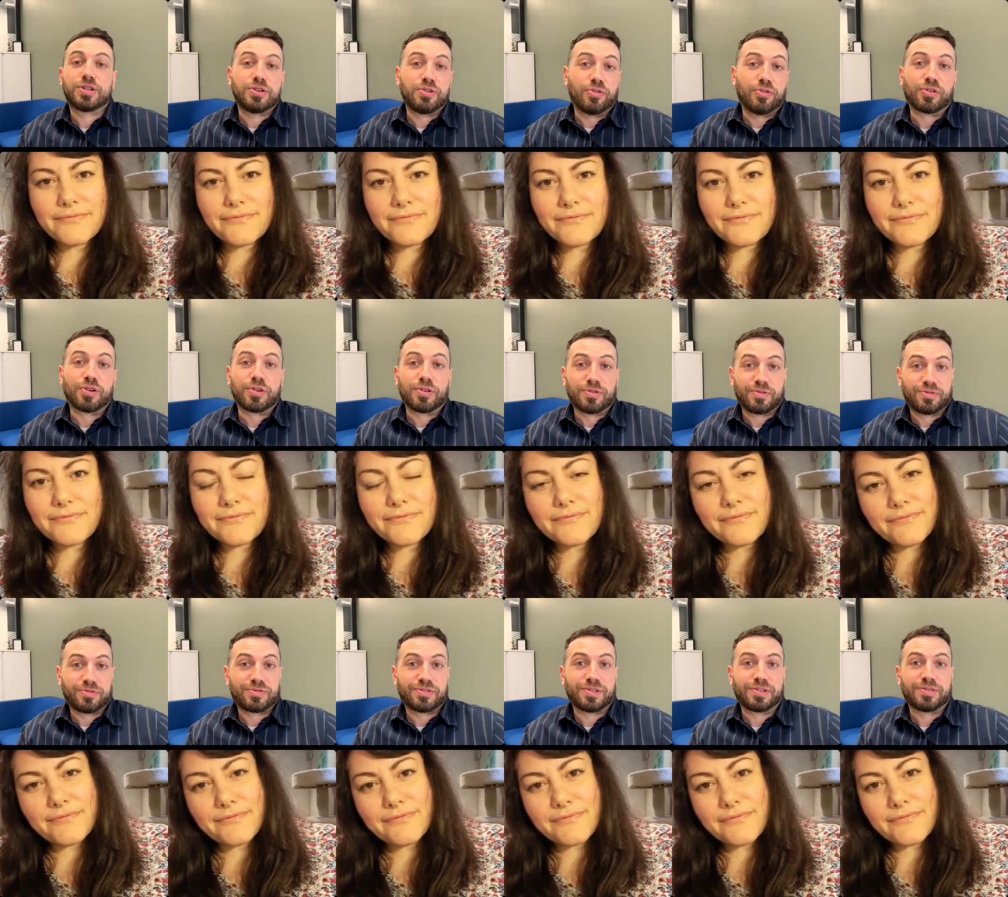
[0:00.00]
Speaker 1: to you for,
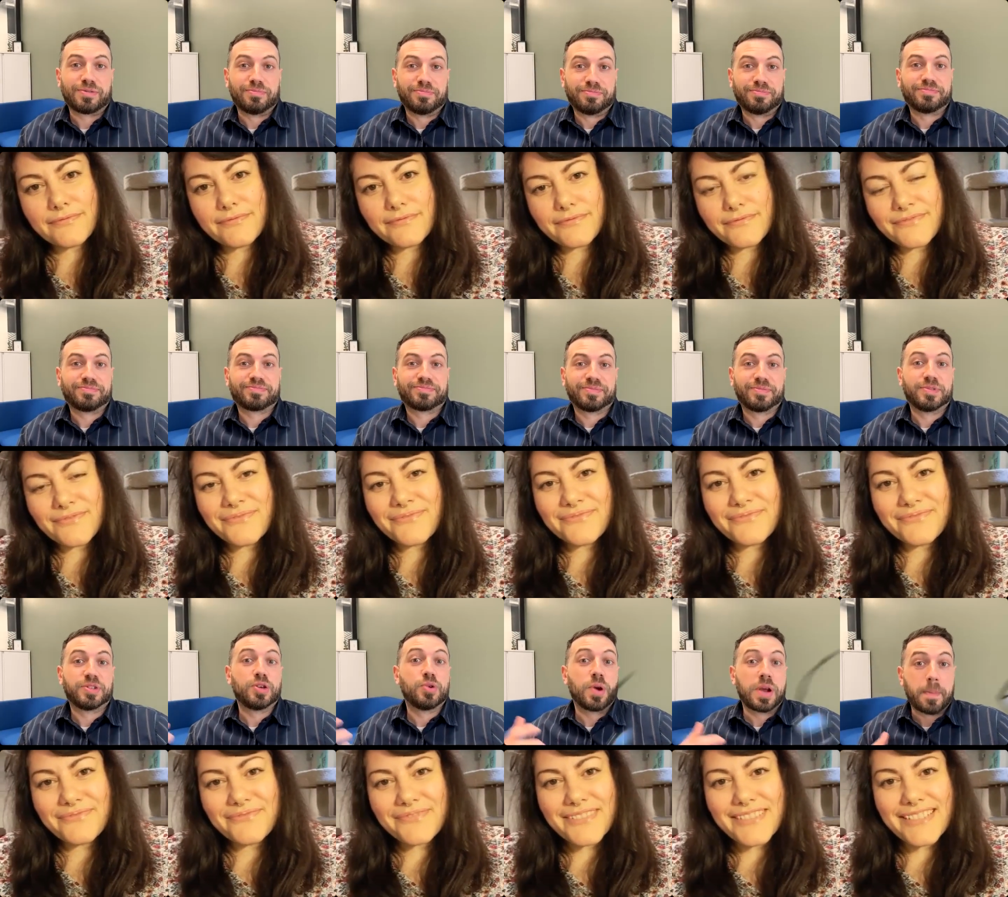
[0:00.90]
for
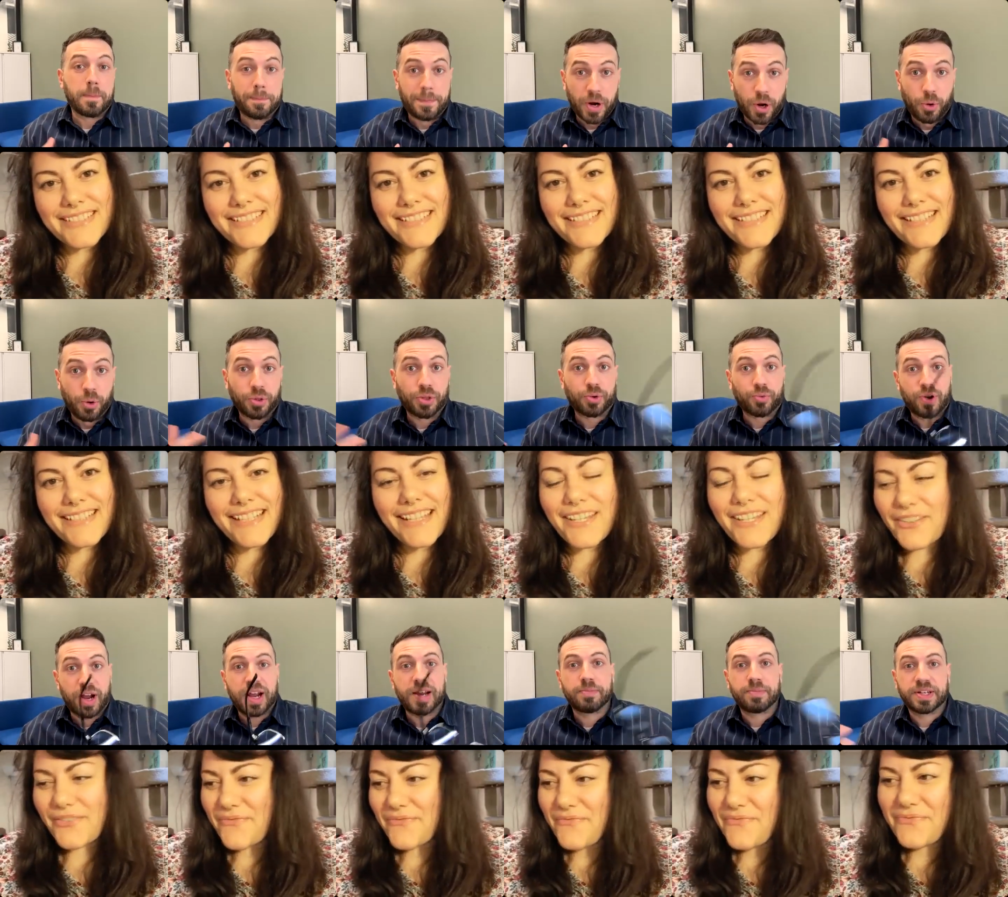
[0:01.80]
doing both,
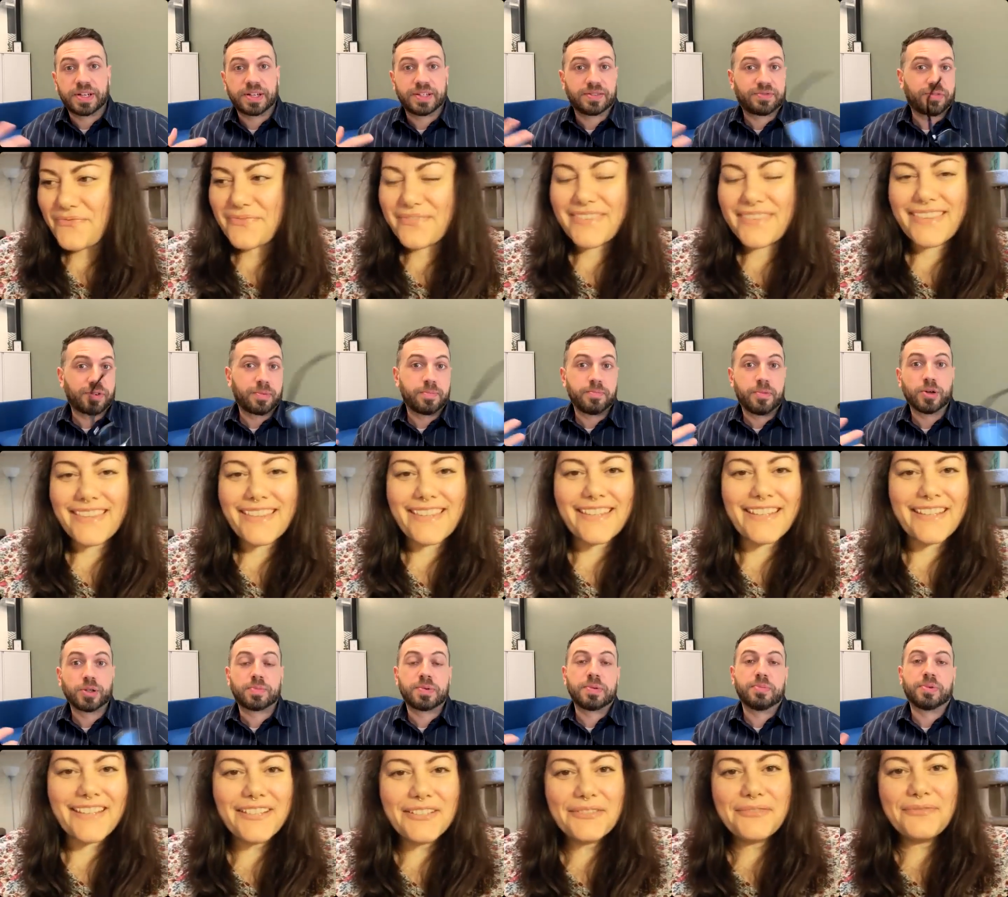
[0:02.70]
right? Because for
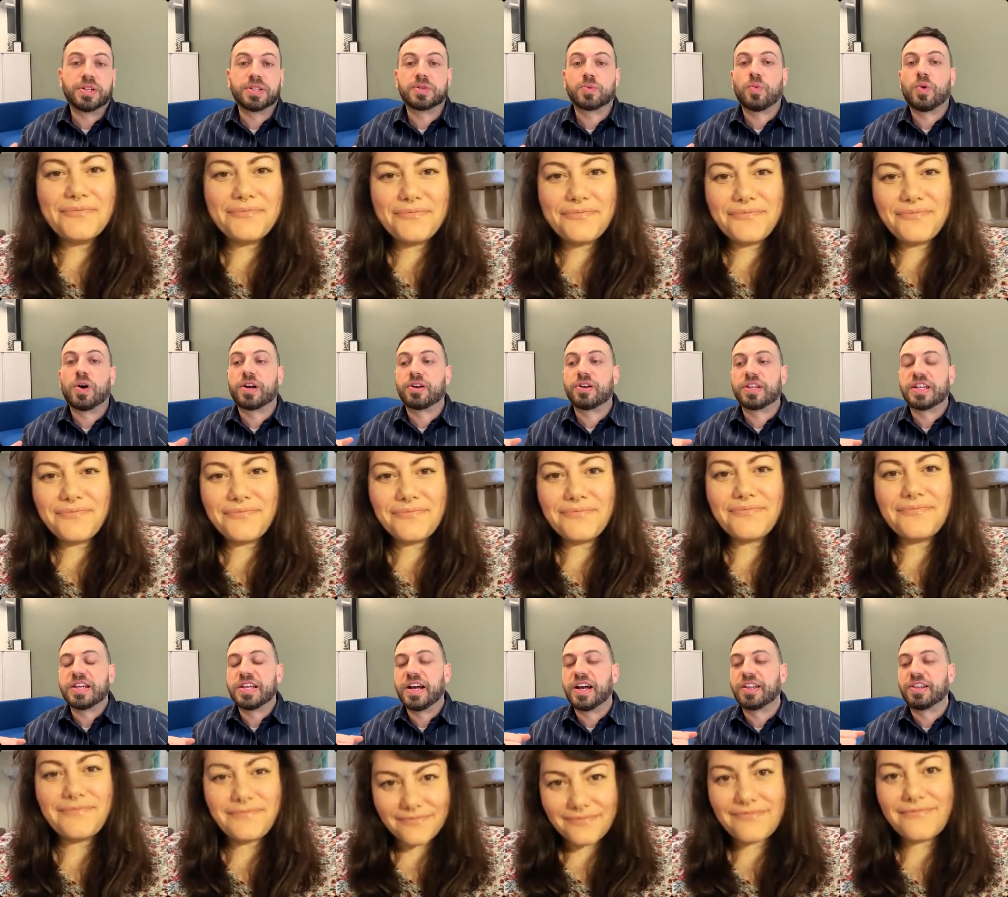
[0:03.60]
most people, it's one or
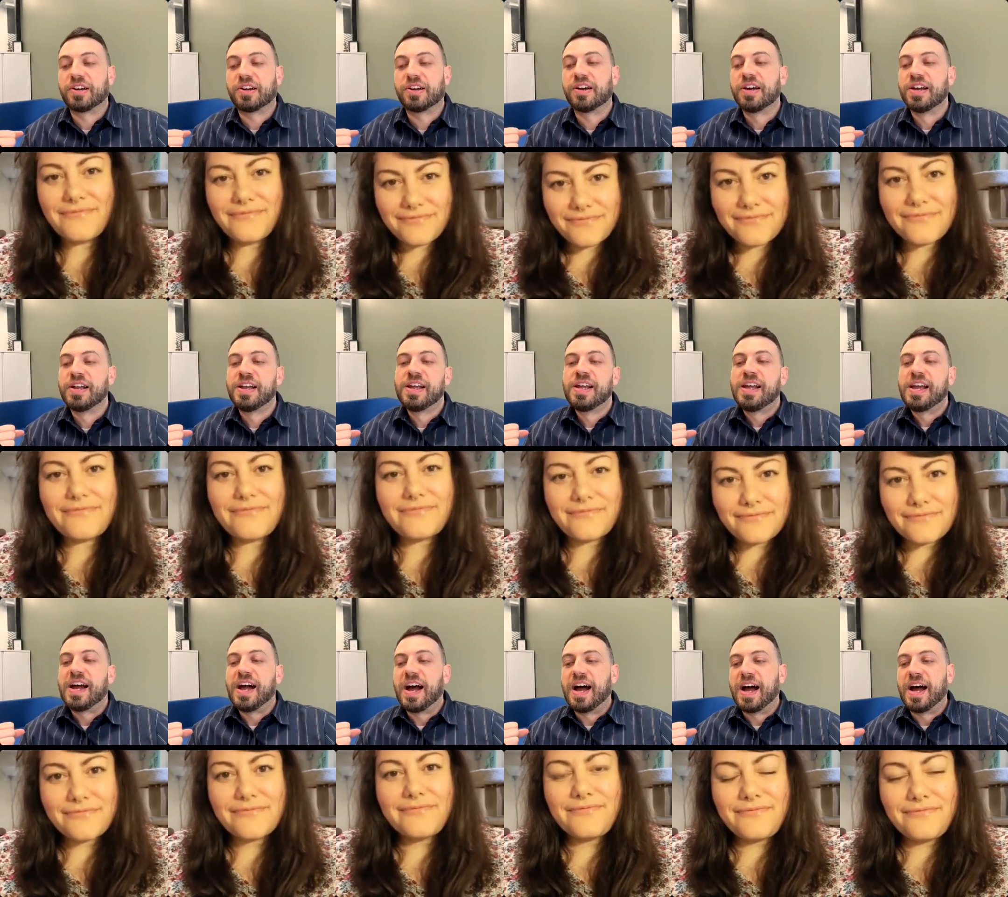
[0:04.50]
the other.
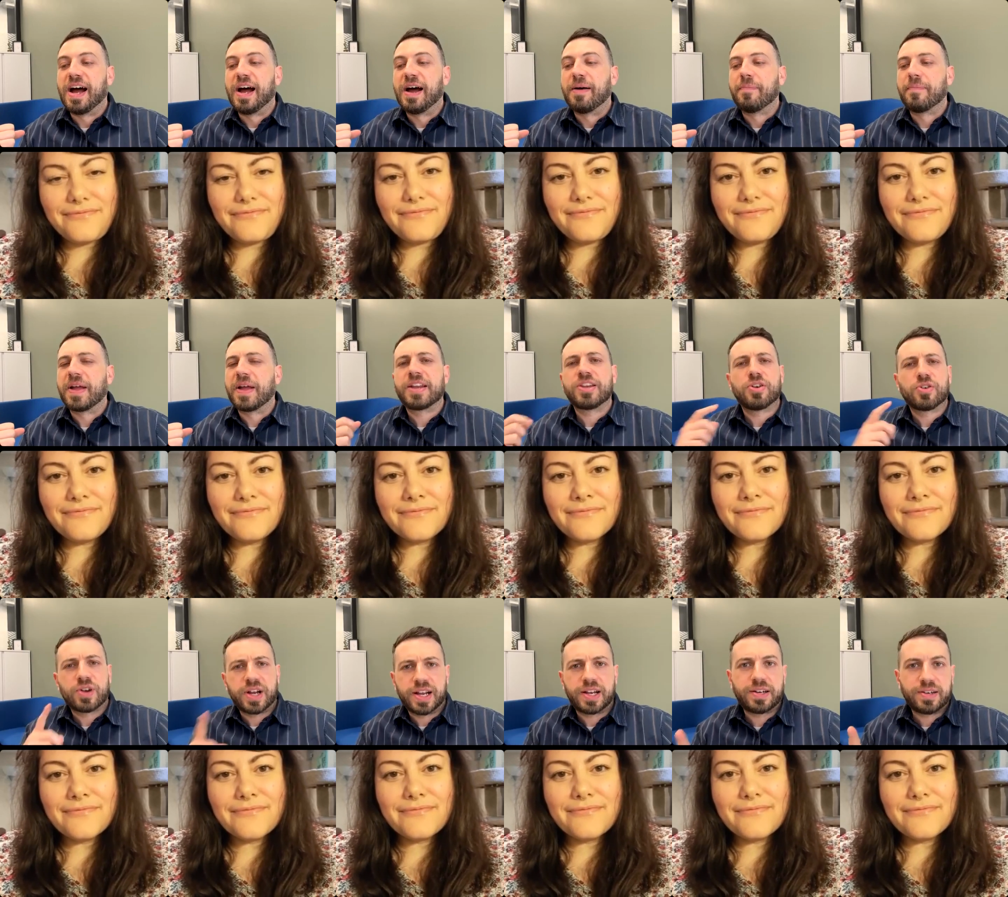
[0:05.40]
Um, and you're
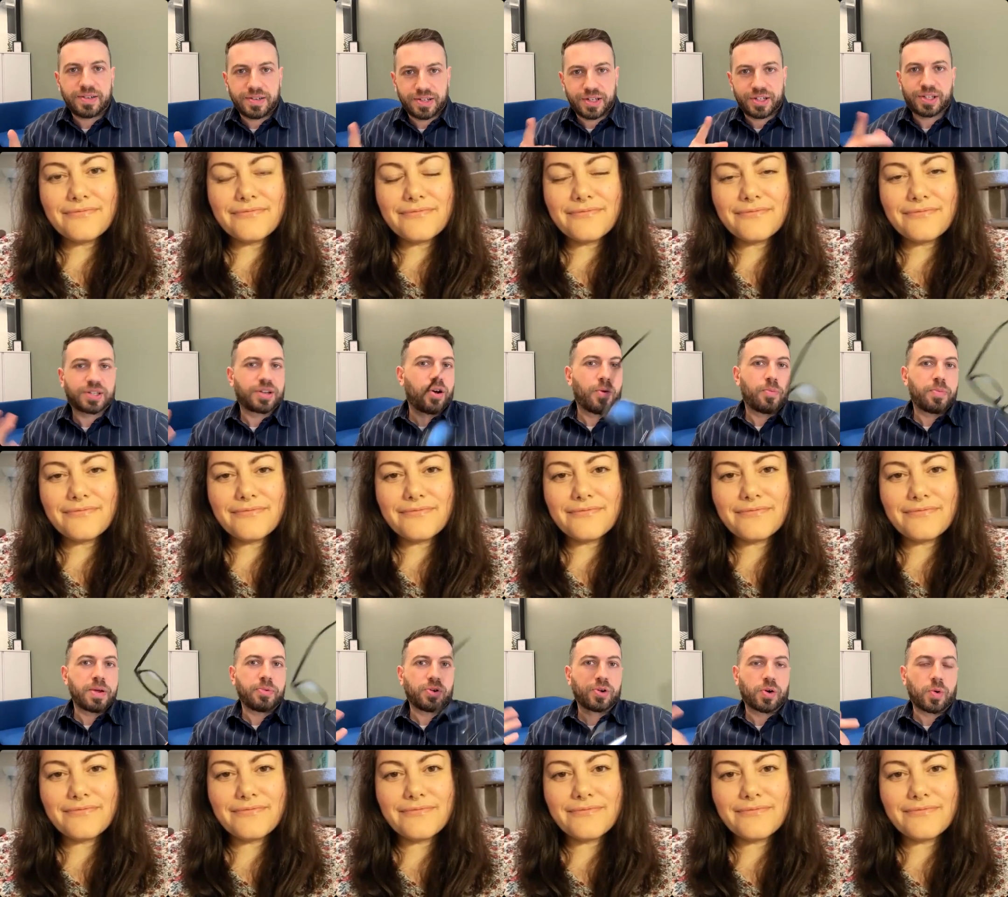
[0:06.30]
in, just so
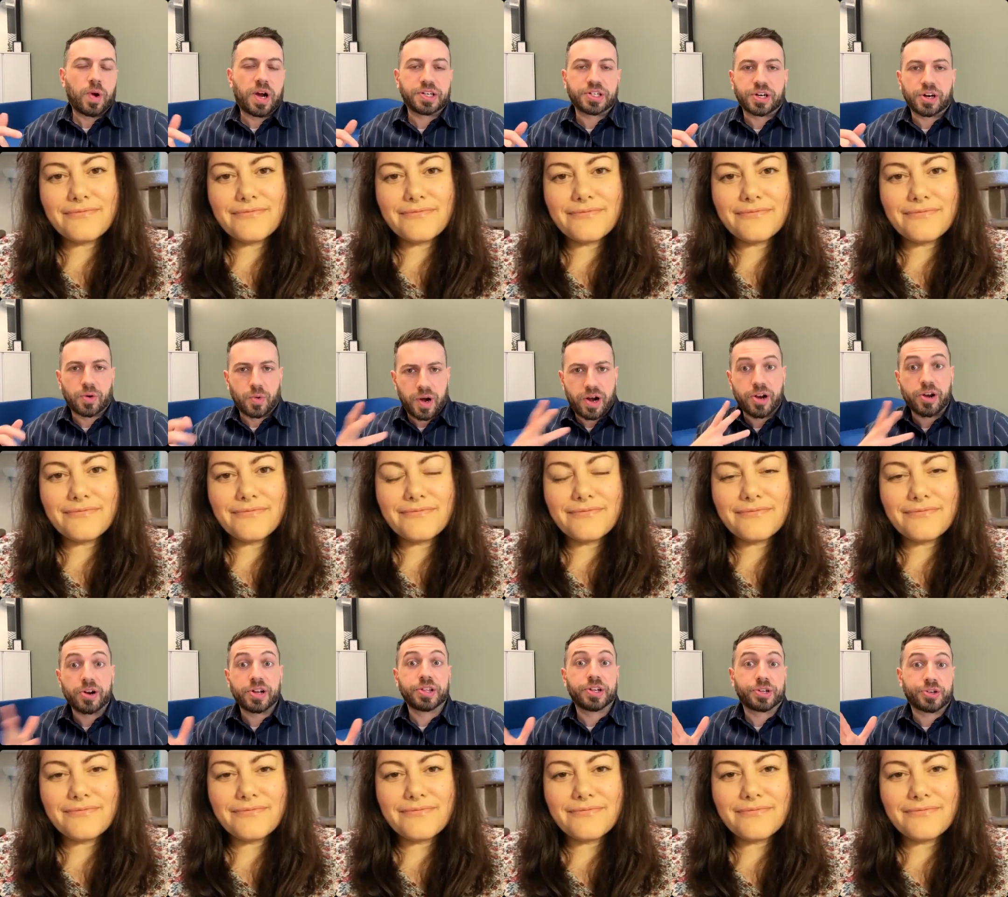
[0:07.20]
people are watching aware, you're
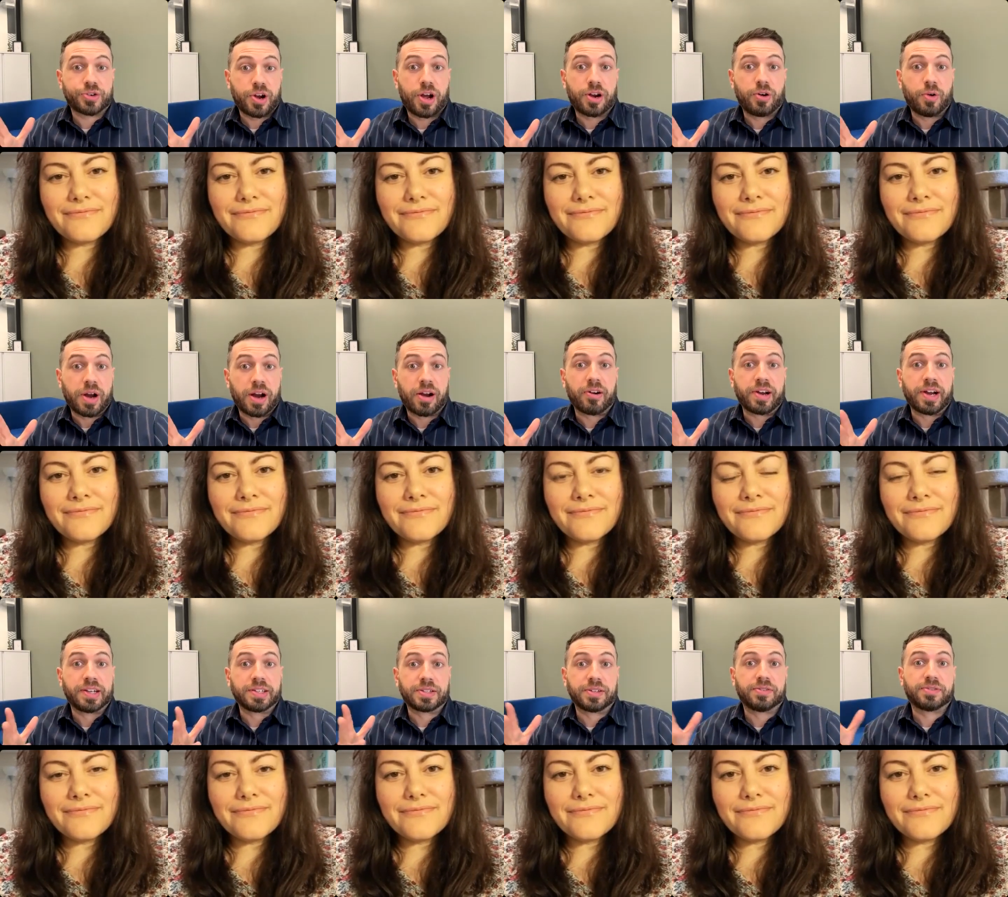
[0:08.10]
in the Toronto area.
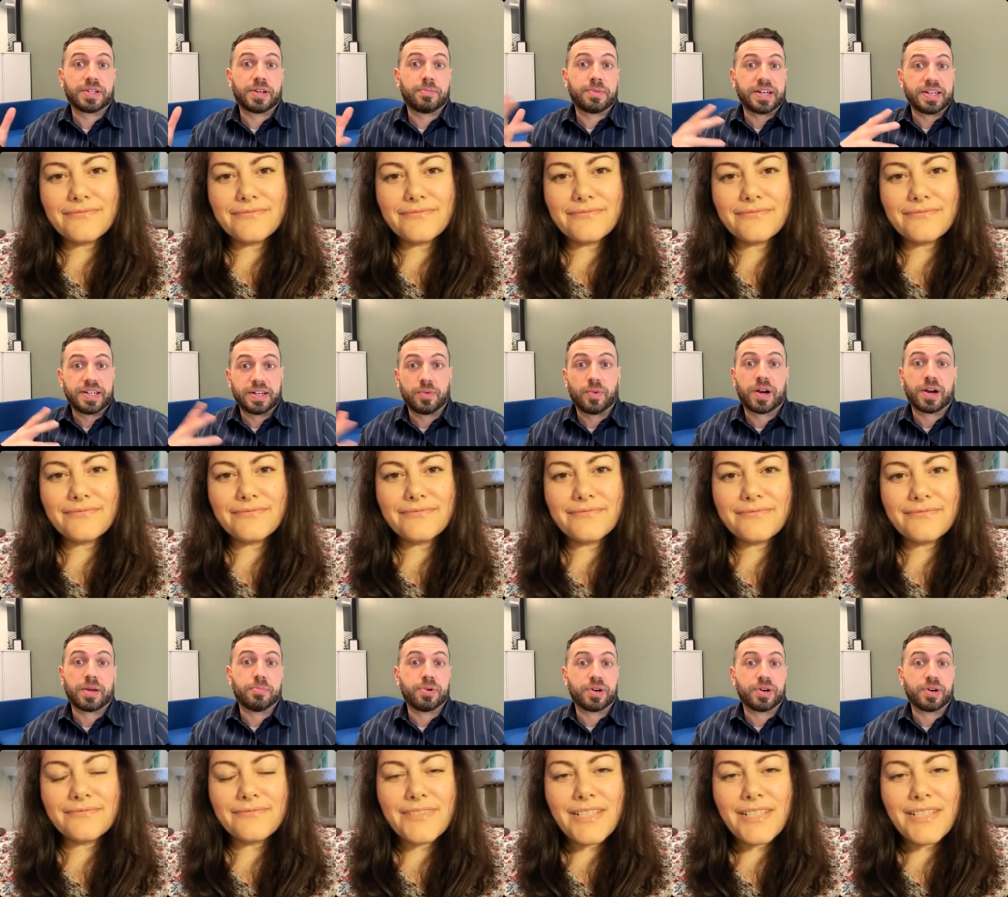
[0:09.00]
So if somebody did want to